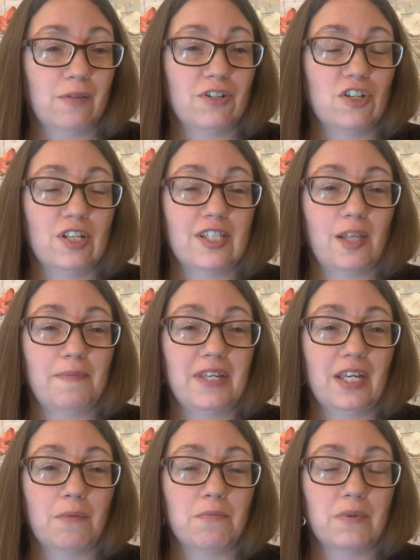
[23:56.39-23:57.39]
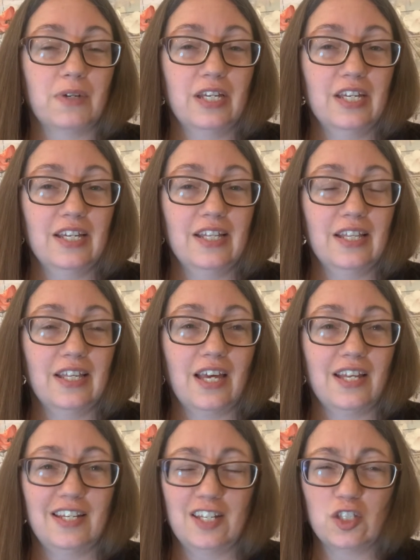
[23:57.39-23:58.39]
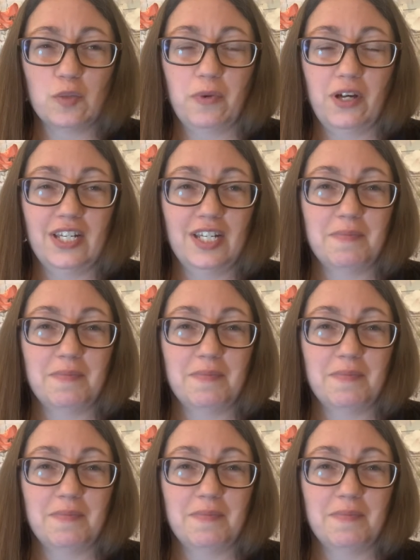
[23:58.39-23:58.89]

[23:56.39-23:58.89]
which is something I'm really kind of disappointed